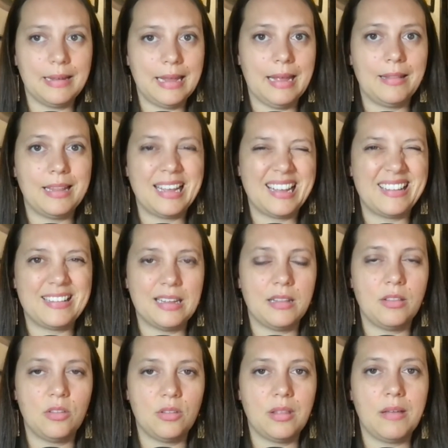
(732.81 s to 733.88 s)
Again, like I
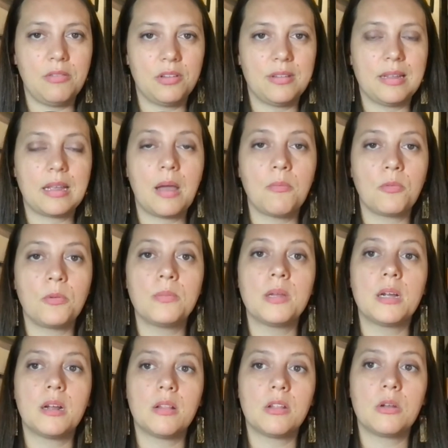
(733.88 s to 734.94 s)
said, the levels that come from
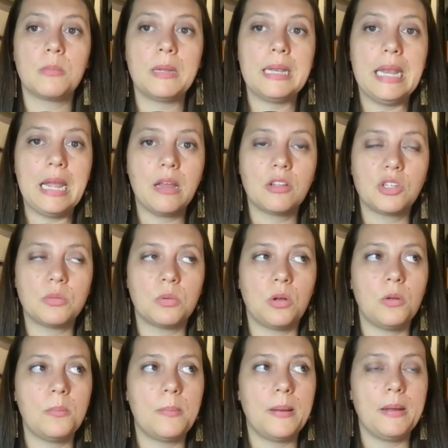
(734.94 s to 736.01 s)
there are a little bit
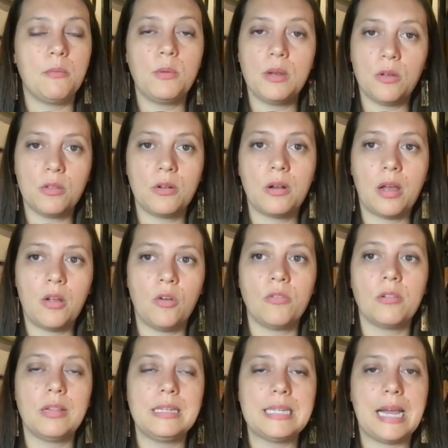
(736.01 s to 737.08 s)
negligible, but we know they're not
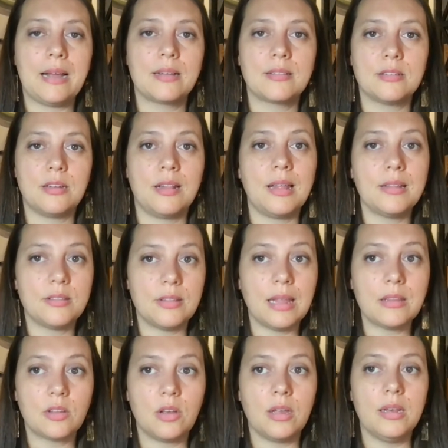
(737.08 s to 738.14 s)
overly taxed and all that. So
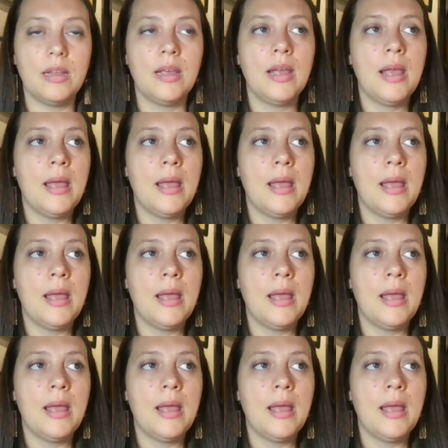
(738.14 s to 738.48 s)
that's good.